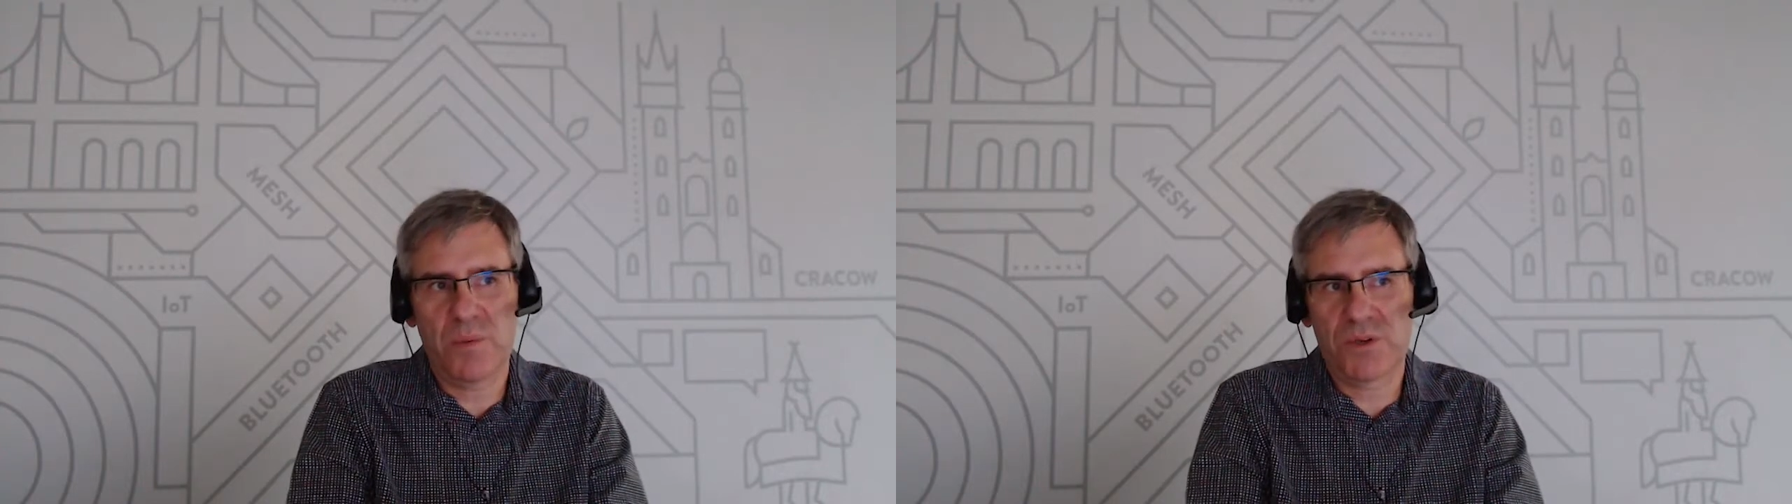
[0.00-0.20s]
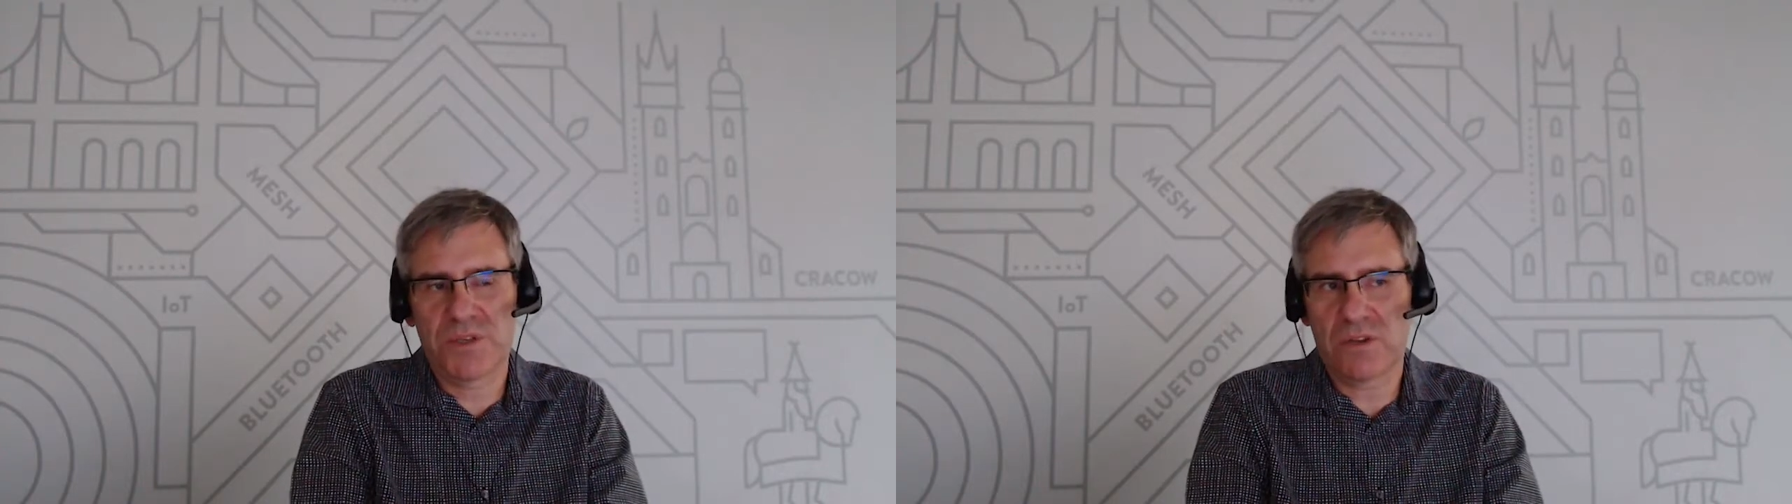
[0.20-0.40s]

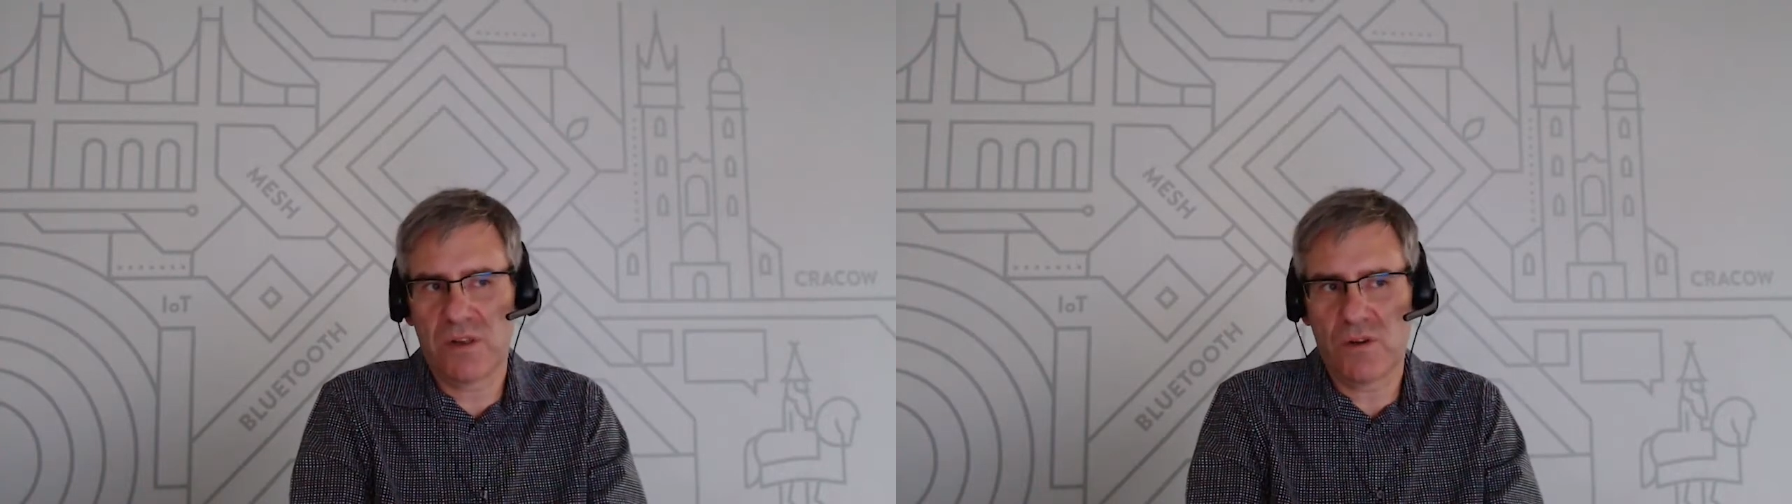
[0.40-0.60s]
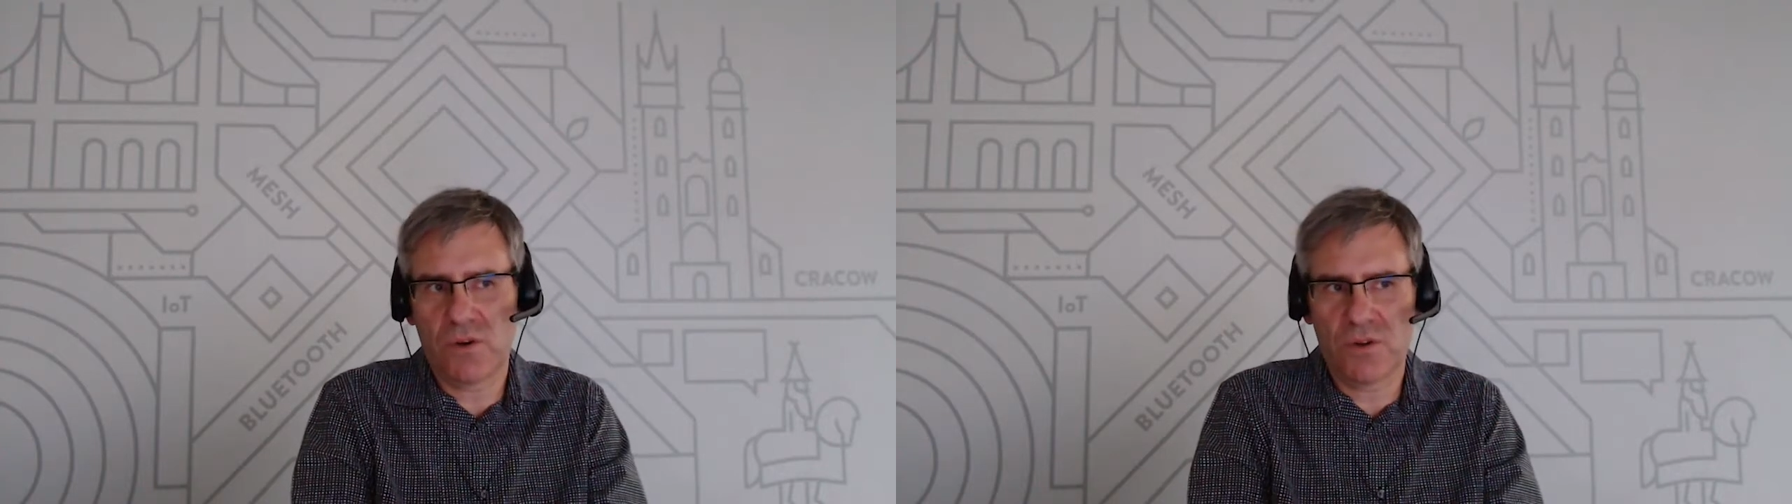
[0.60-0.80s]

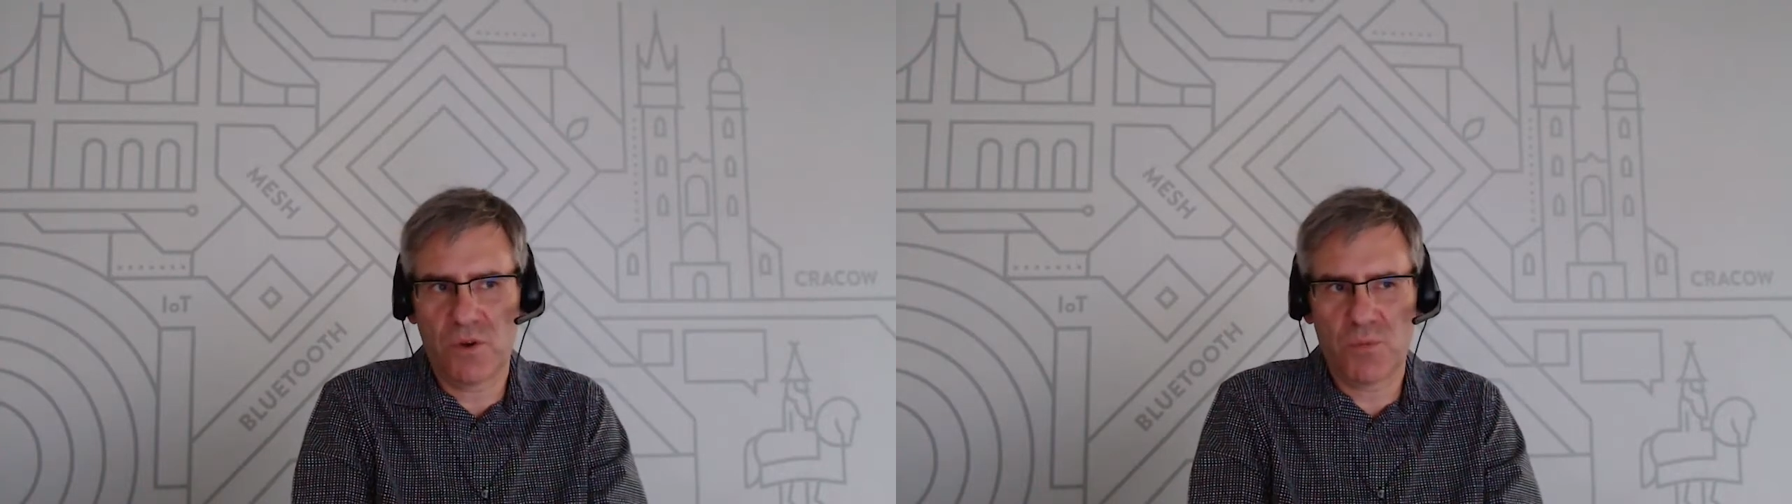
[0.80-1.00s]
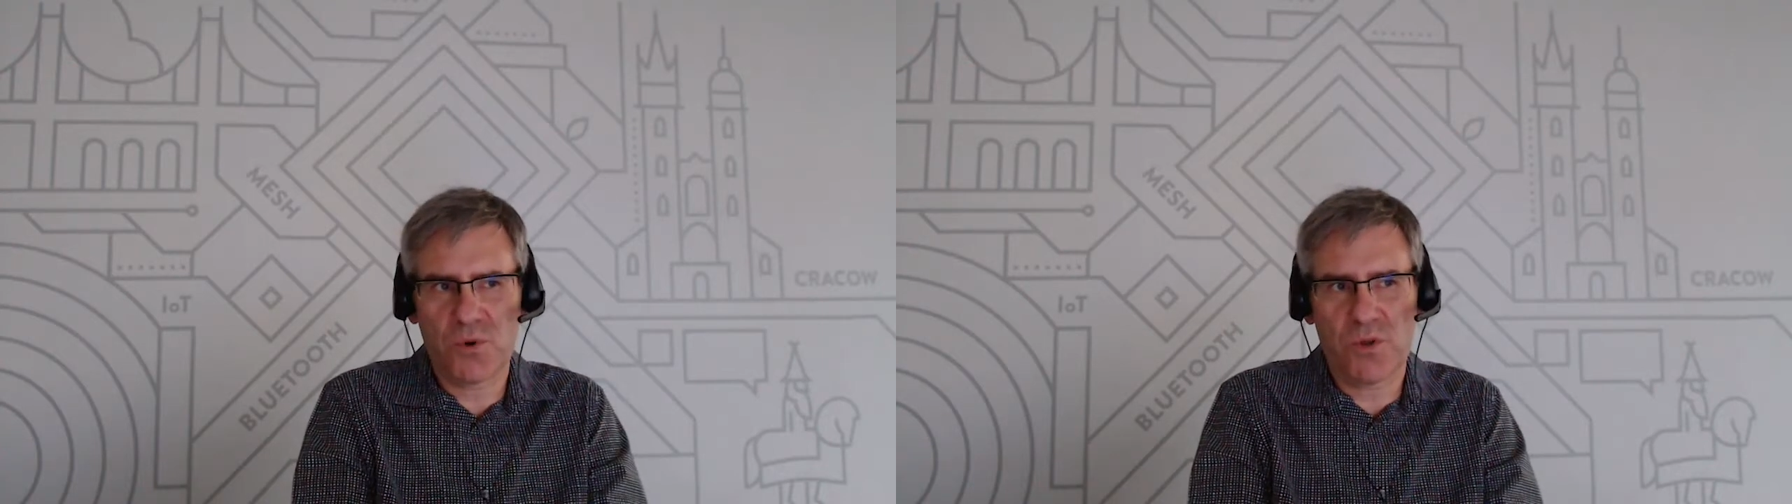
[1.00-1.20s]
personal
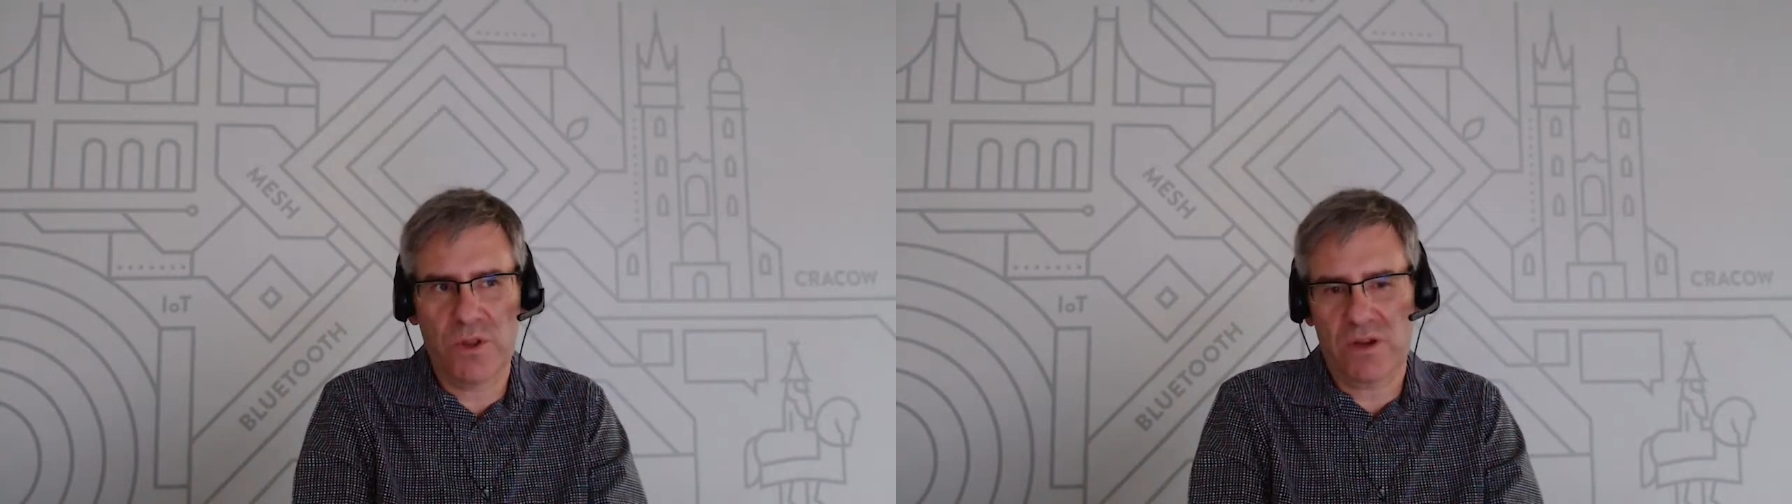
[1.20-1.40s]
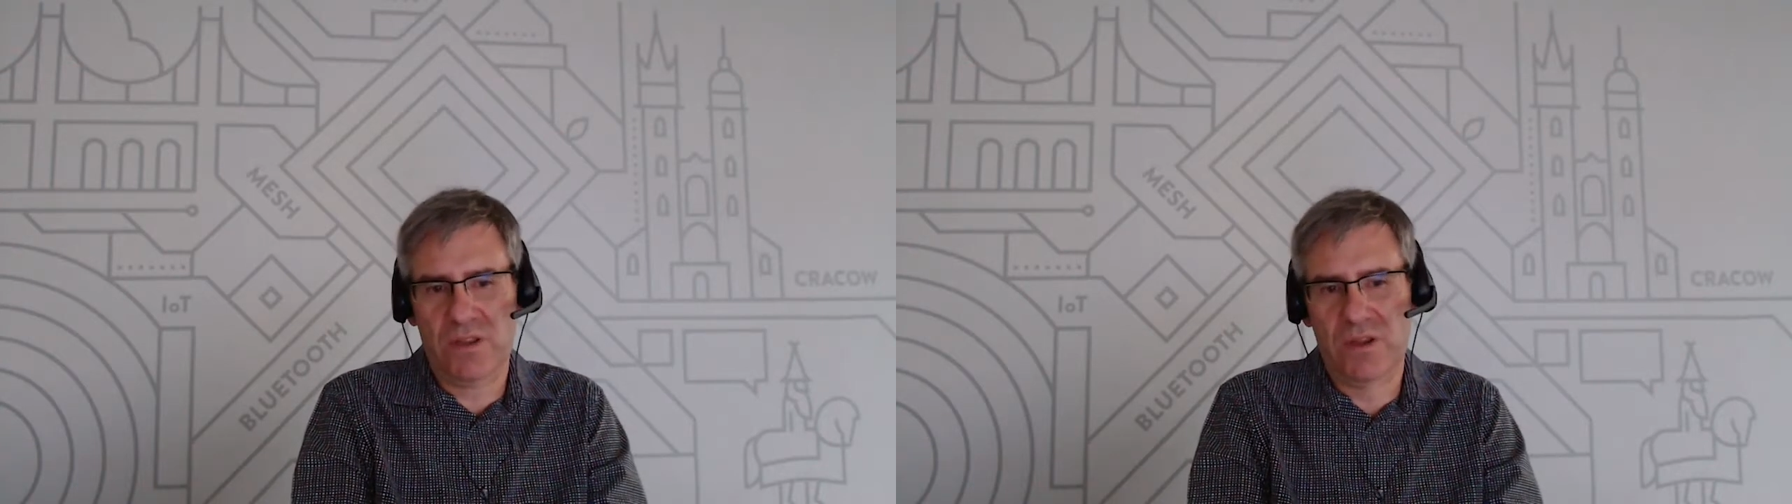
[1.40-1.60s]
audio
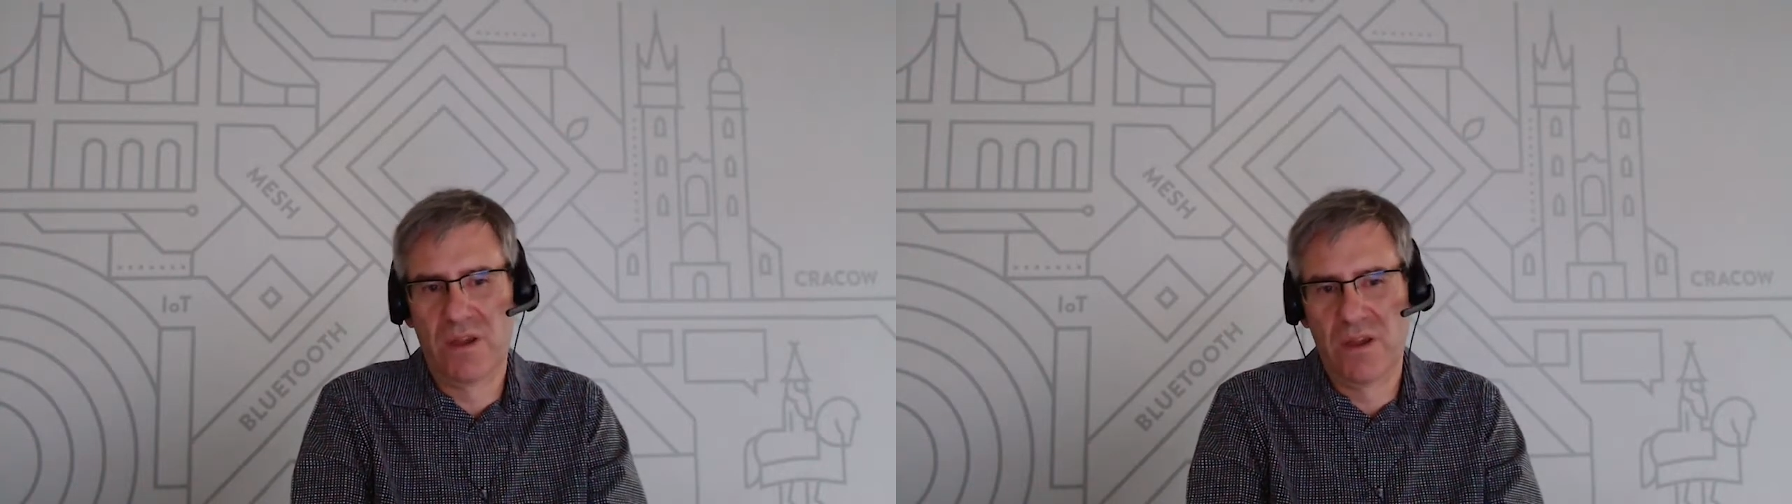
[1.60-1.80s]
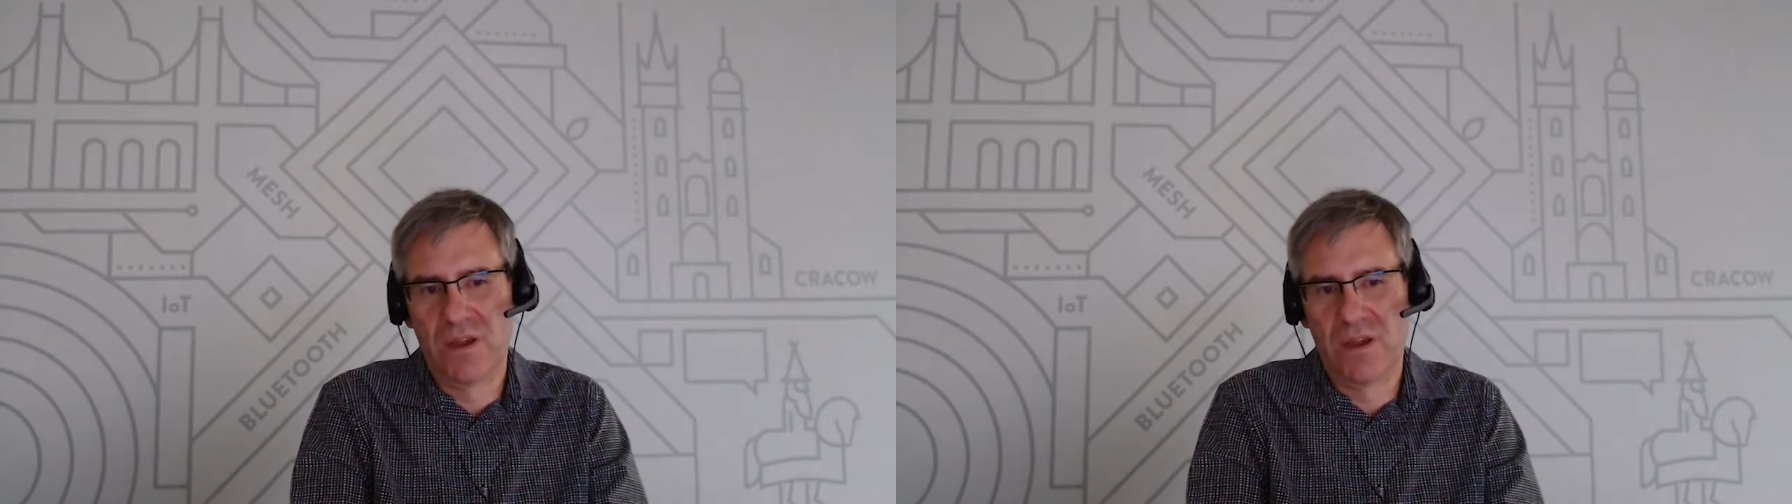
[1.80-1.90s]
product,